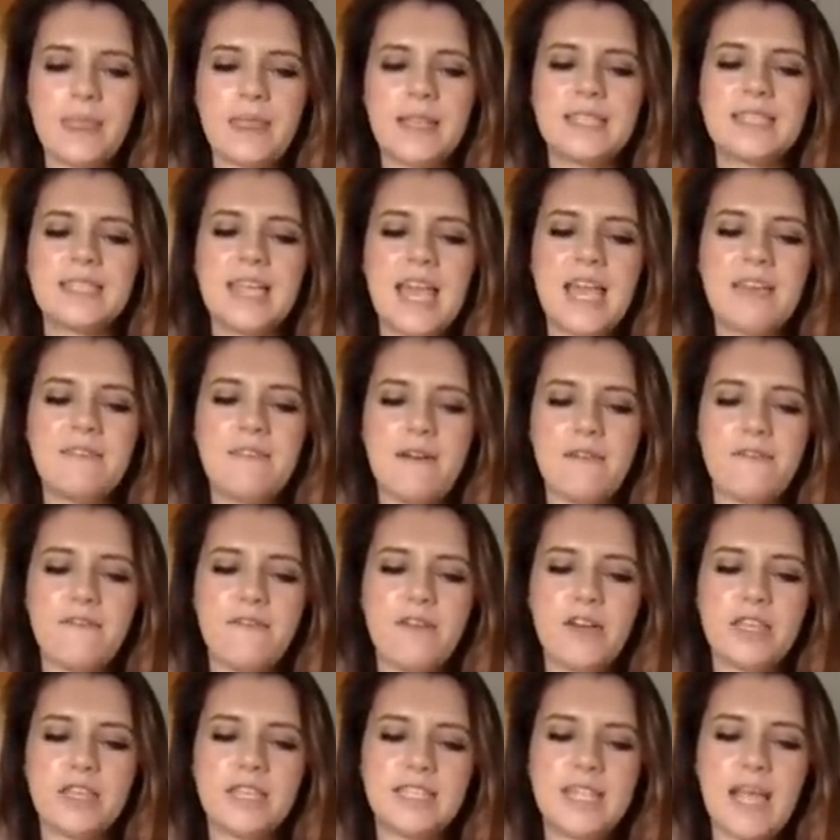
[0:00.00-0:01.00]
take that
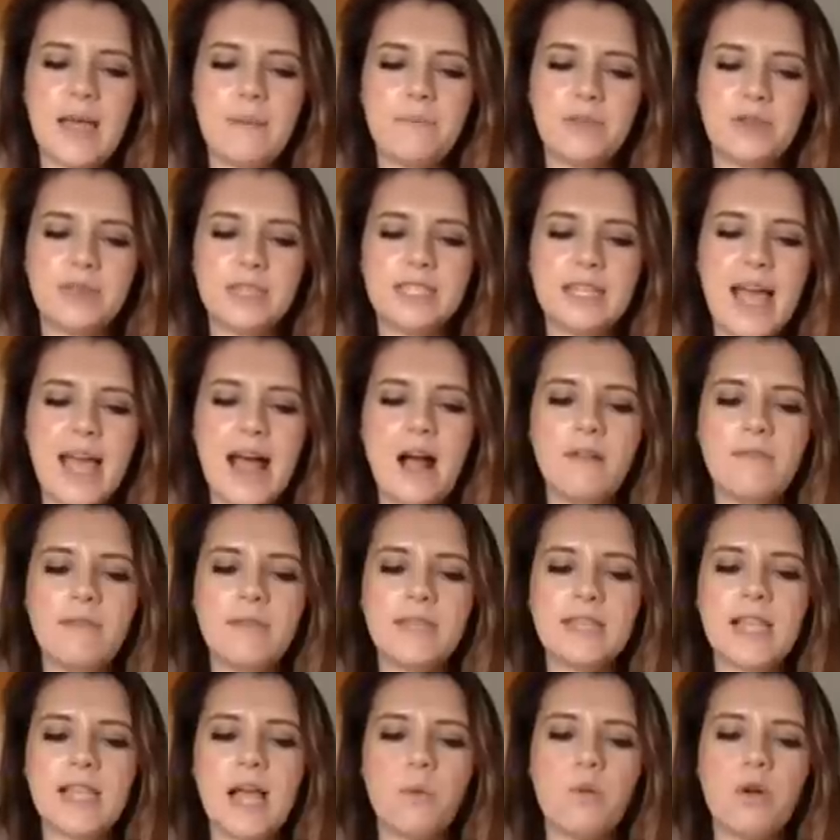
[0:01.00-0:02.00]
first step yourself.
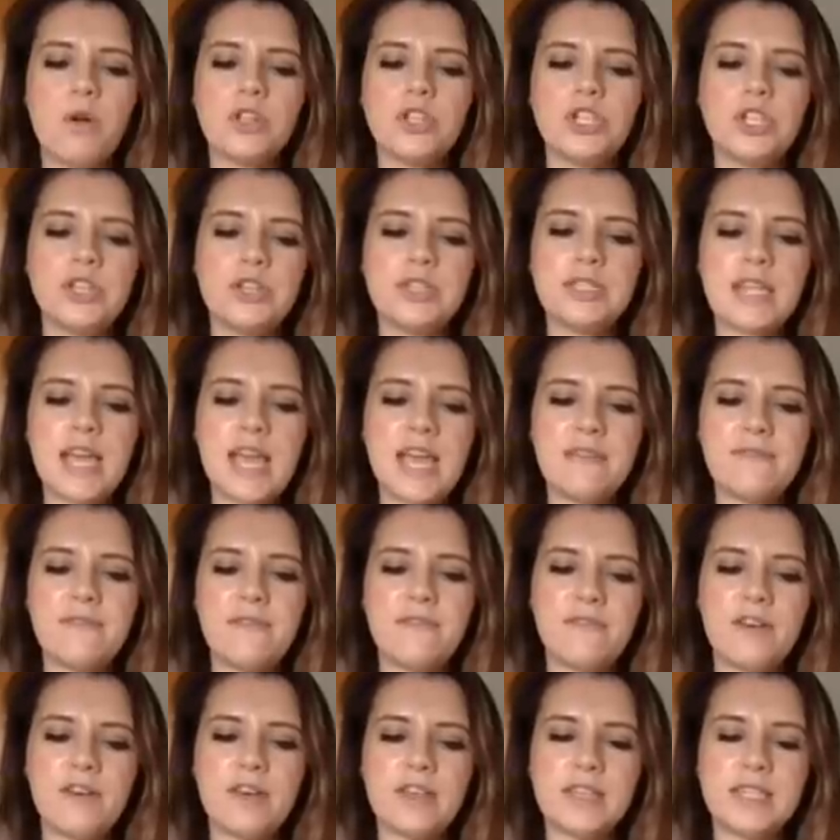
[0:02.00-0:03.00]
It's like, once you take the
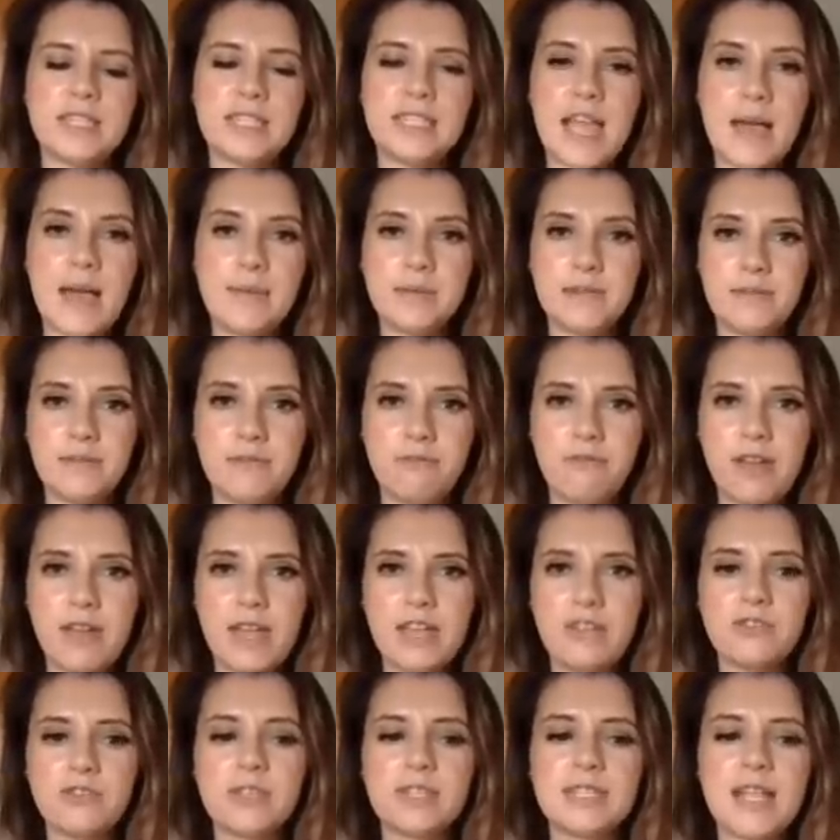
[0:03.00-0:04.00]
first step to
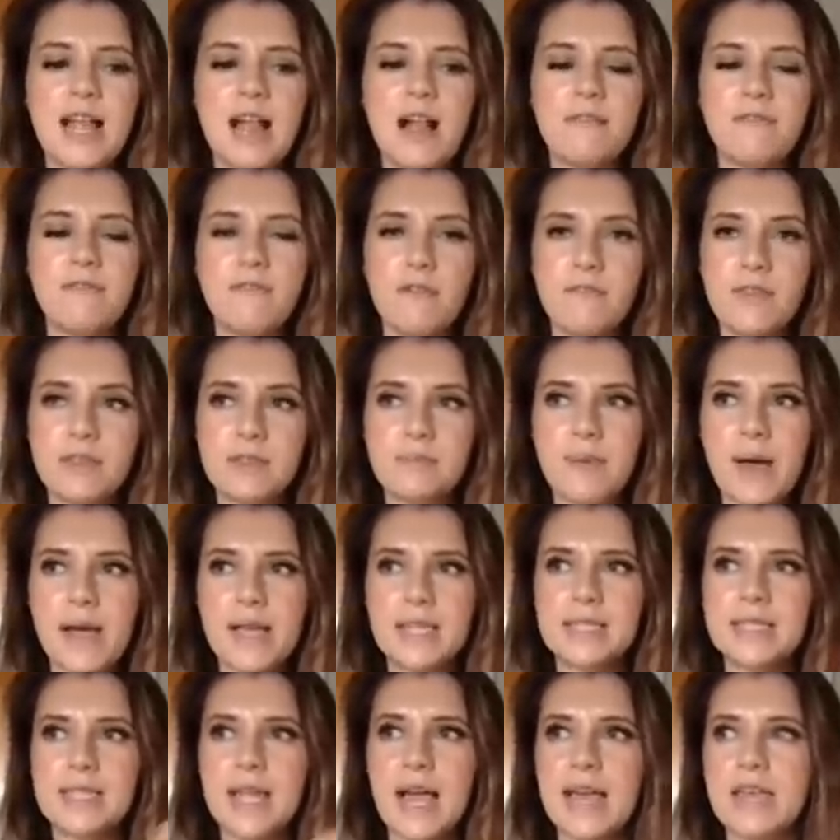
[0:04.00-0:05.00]
freeing yourself of this
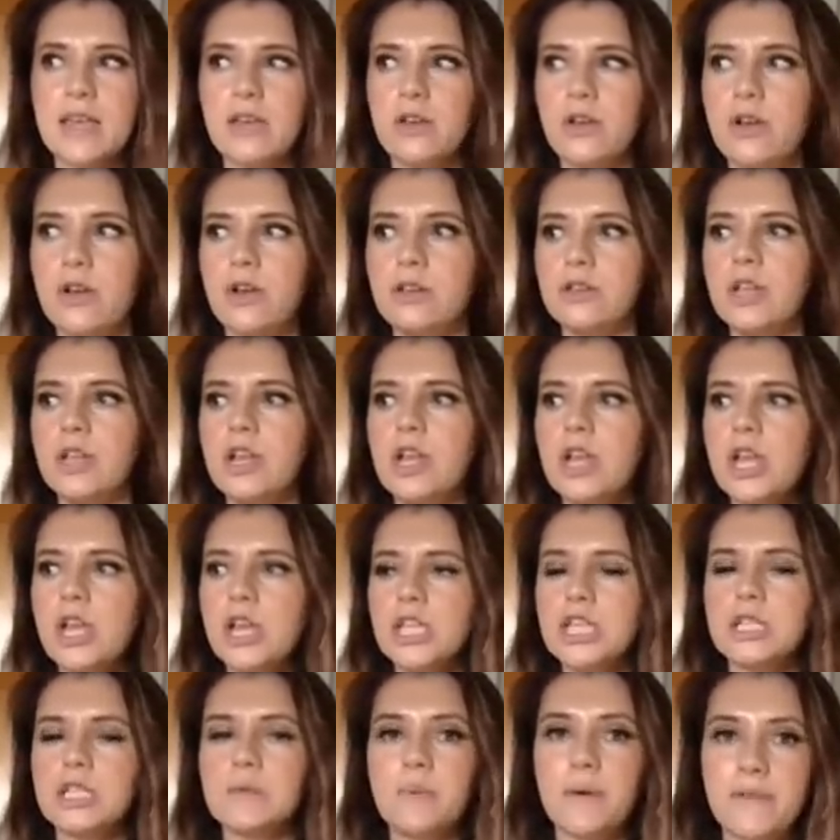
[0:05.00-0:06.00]
past cycle,
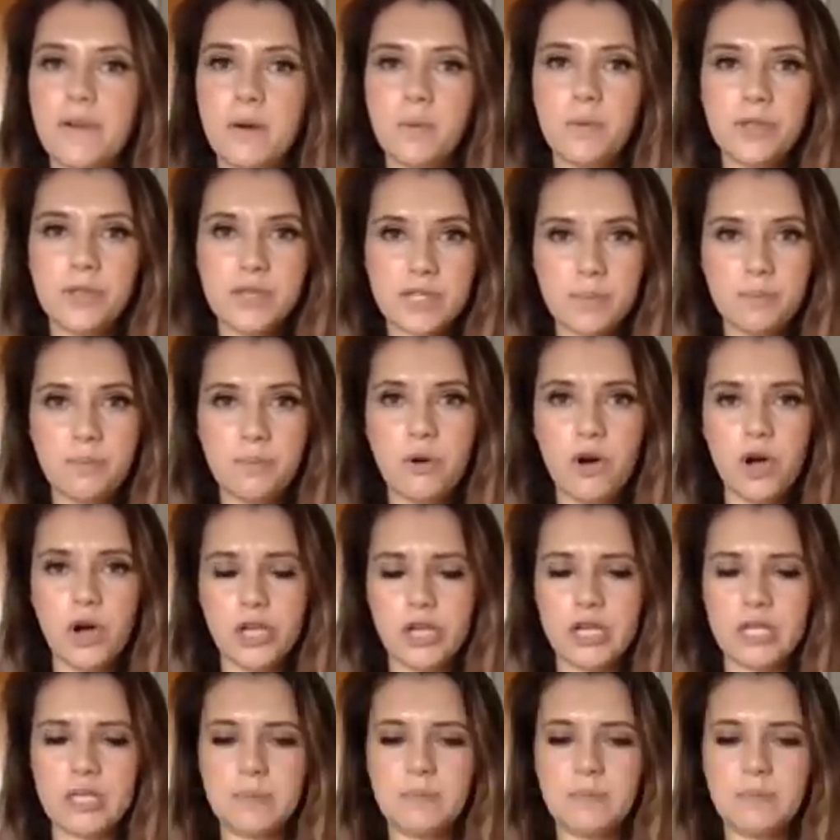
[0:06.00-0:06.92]
spirit will support you.